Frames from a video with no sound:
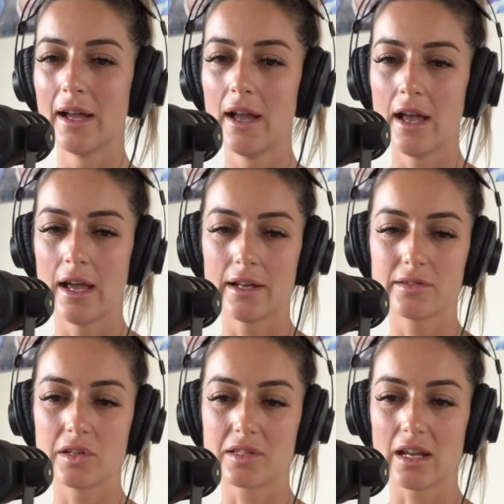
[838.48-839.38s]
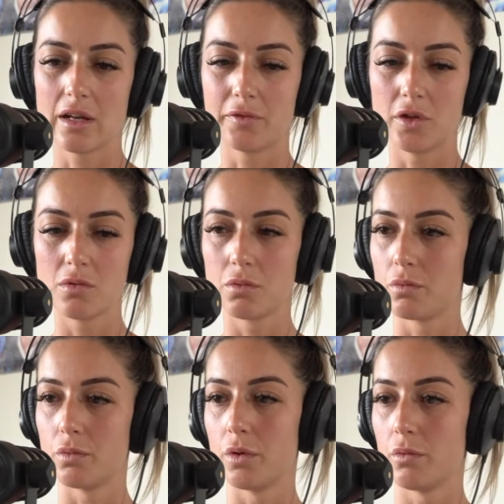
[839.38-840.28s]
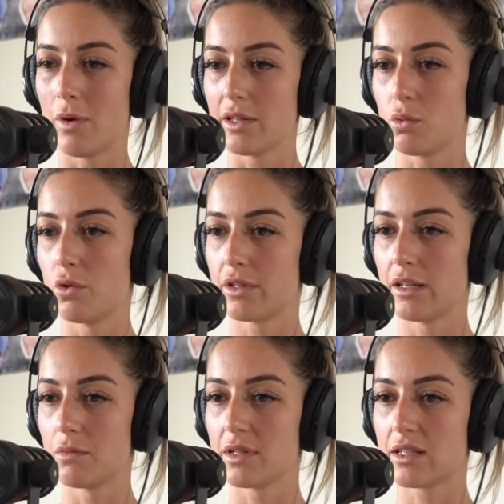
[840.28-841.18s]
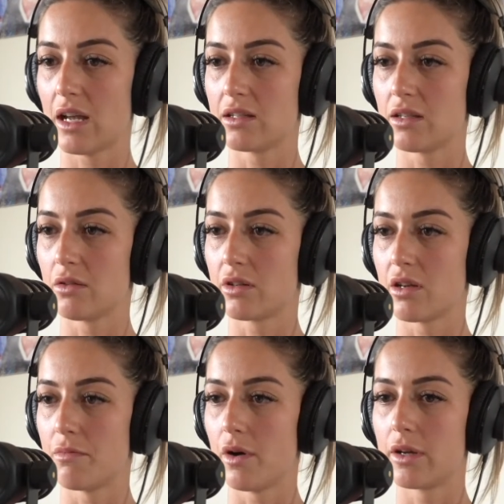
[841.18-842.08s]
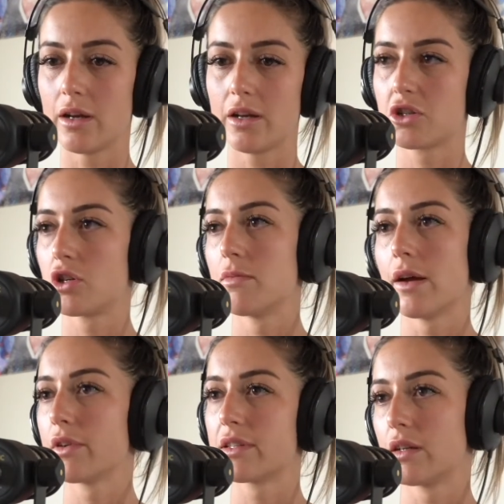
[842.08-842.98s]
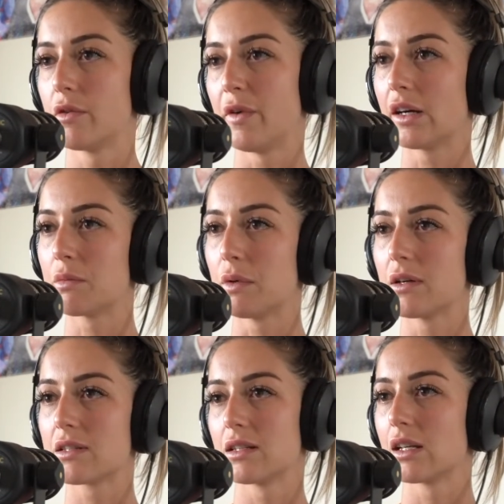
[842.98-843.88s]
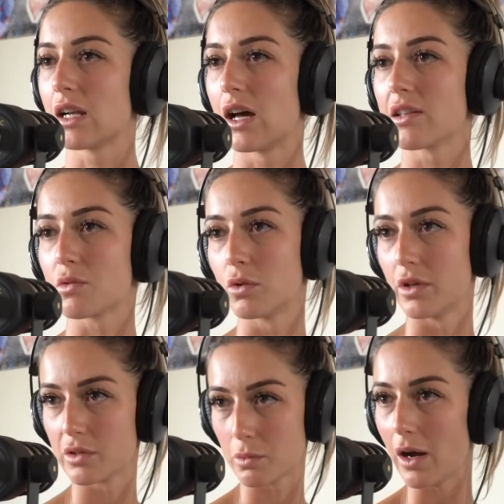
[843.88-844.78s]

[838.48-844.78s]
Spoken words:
And as you said, if you once walked in and were scared to look at your body, I assume every single fucking person in the class would as well.